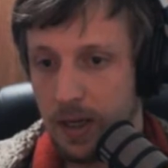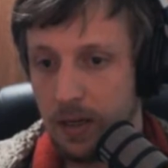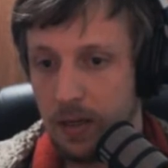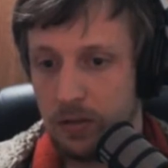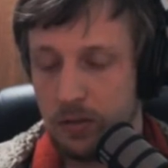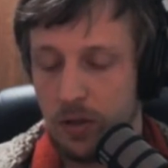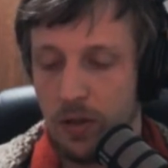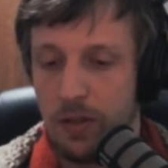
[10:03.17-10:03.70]

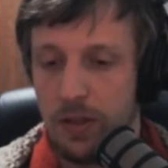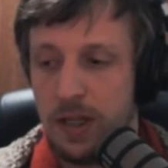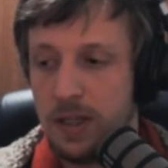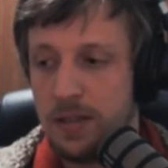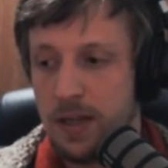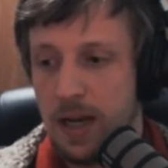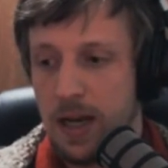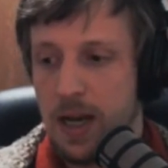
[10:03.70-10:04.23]
So
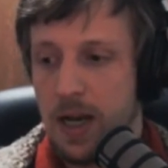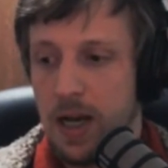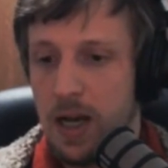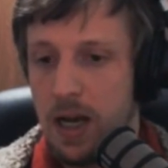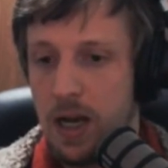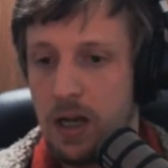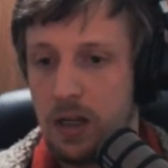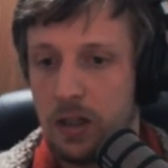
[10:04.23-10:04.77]
these
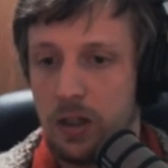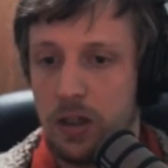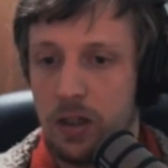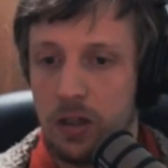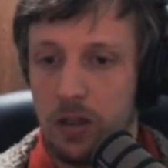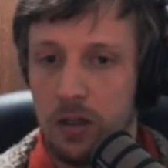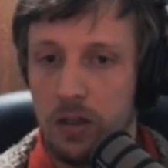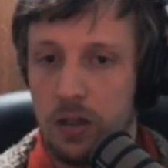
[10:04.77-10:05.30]
are
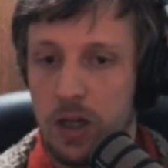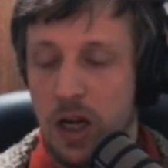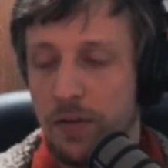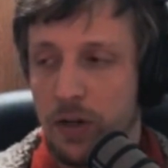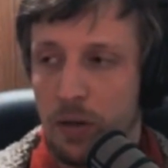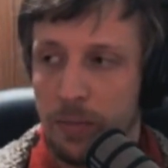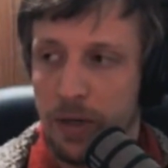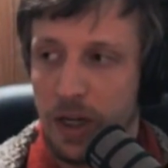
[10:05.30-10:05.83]
kind of a
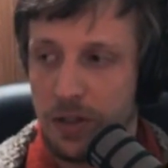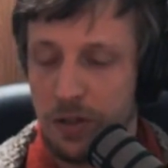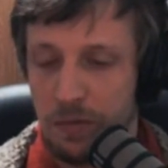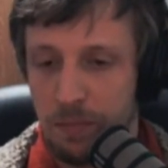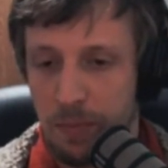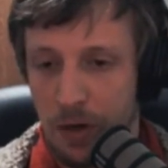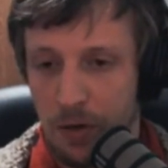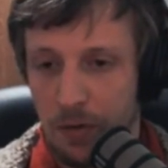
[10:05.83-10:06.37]
combination
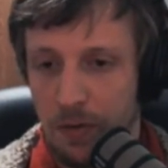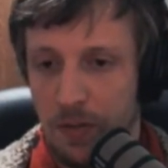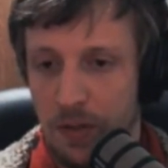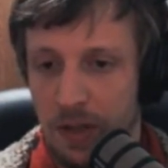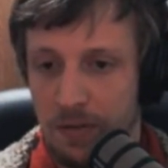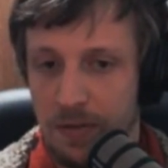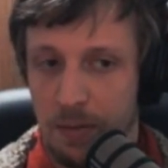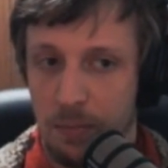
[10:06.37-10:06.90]
of both.
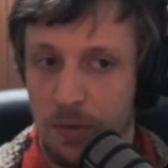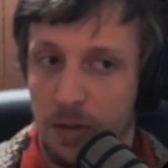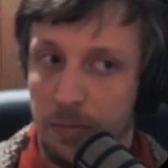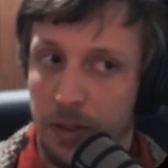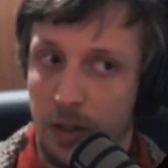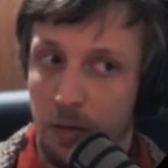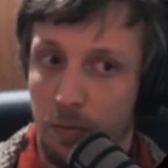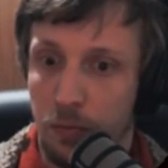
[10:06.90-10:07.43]
They're
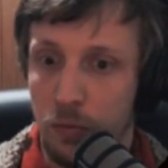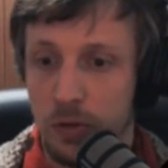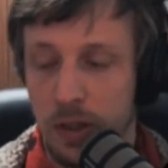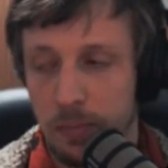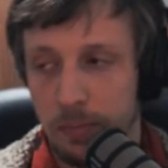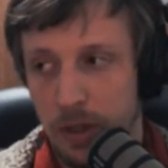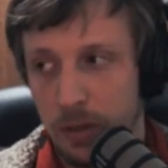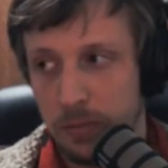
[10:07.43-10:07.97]
sometimes helpful,
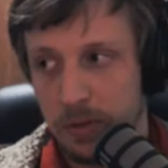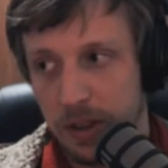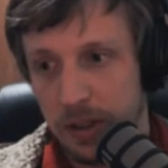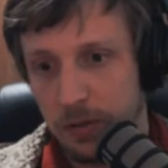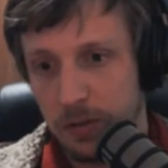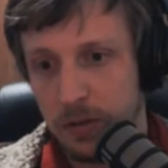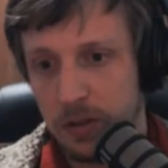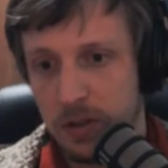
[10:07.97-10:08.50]
sometimes a
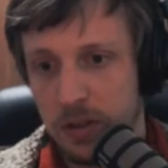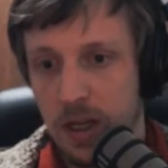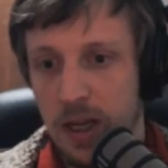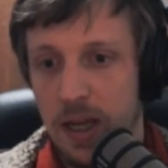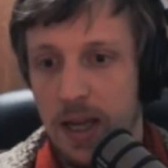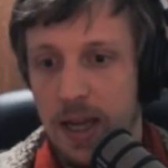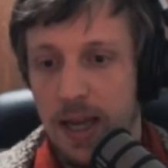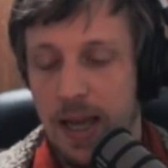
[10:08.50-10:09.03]
hindrance.
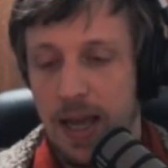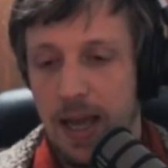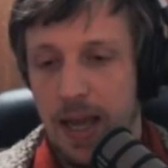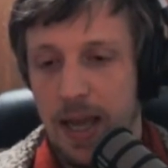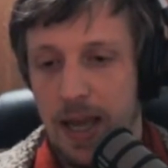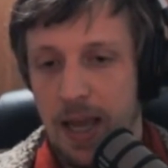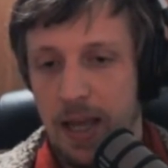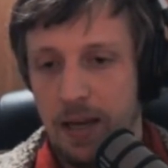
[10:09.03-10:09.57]

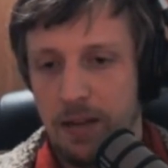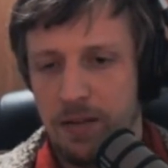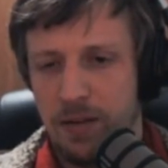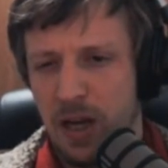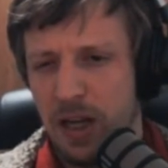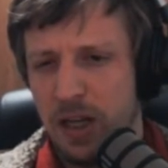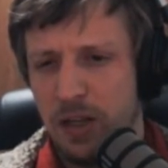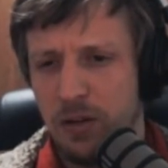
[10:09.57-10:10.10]
And it's
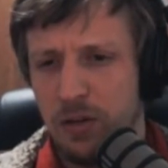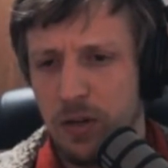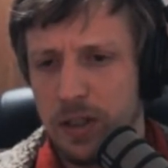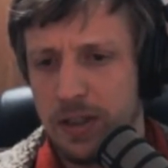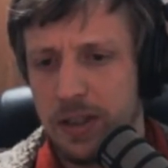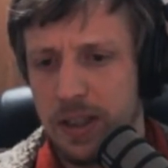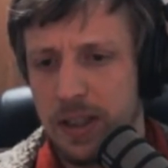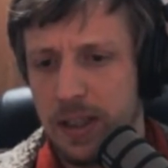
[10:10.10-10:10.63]
kind of
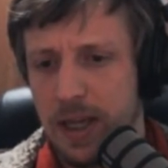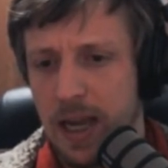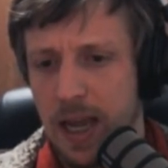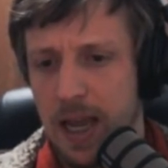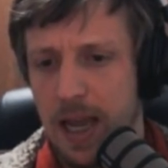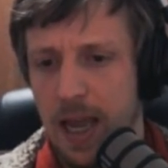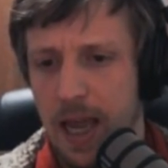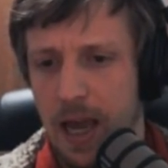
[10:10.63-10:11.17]
interesting
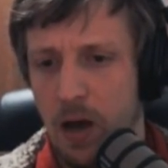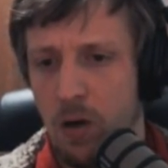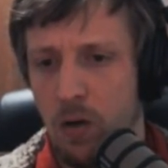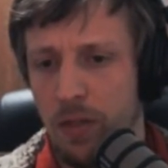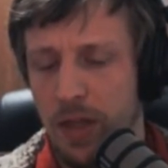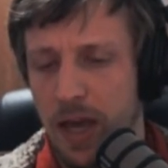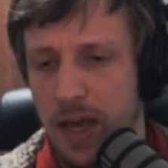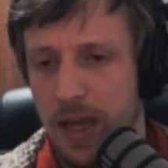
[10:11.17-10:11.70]
how
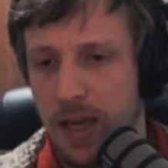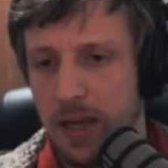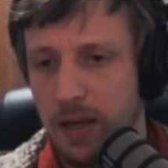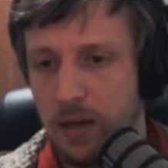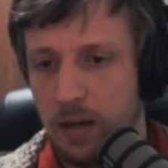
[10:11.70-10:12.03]
they...